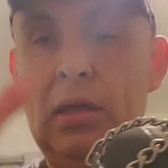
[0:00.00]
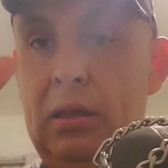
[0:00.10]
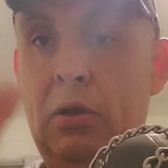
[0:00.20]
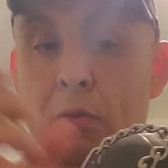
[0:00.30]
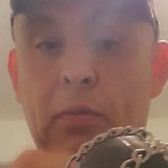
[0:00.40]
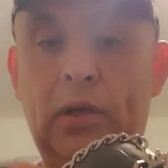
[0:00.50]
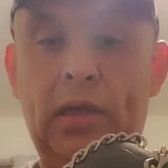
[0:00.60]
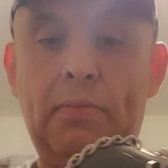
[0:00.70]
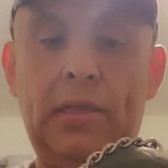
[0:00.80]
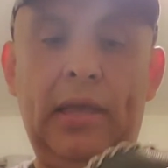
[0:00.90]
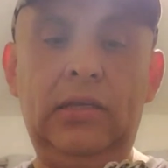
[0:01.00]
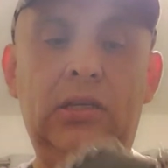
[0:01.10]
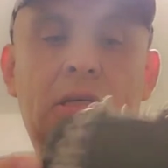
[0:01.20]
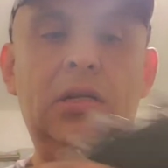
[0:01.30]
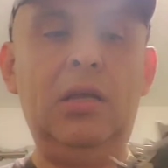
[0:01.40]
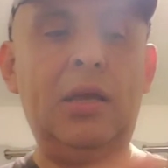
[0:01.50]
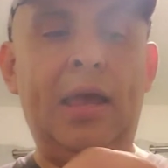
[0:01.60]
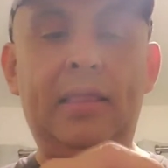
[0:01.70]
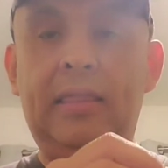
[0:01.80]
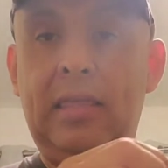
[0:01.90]
It will keep tension,
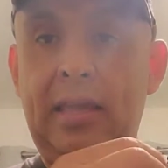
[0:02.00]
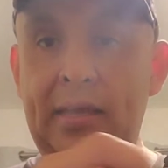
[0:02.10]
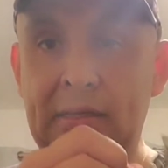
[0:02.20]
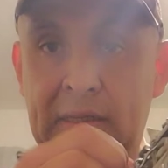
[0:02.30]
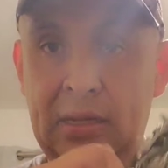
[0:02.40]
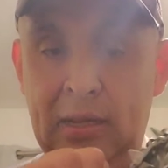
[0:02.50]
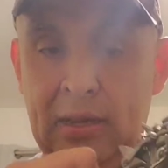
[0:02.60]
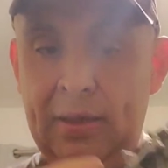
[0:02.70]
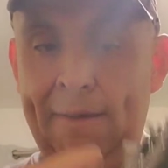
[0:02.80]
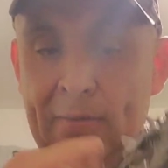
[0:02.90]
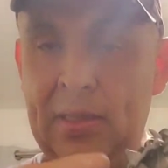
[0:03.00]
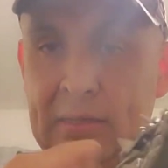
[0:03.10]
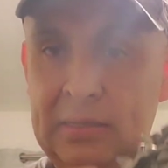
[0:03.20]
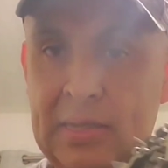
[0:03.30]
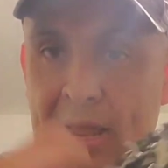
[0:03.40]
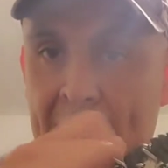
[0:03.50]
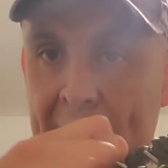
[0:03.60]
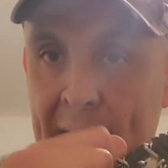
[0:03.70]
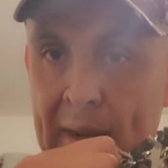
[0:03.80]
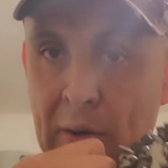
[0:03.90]
and this does
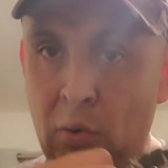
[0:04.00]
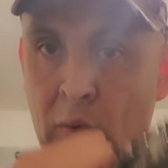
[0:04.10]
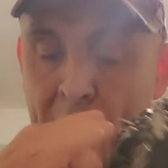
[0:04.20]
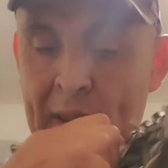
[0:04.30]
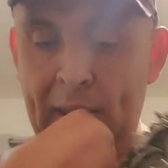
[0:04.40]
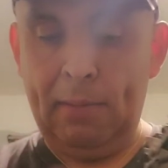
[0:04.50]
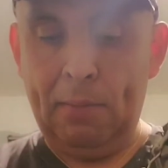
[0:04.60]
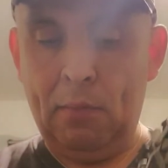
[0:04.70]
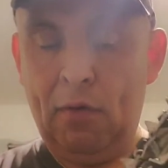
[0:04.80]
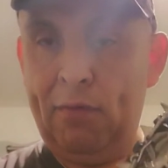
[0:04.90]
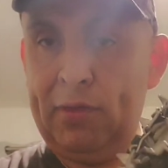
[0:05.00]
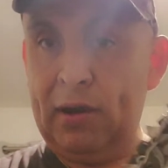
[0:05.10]
not really move.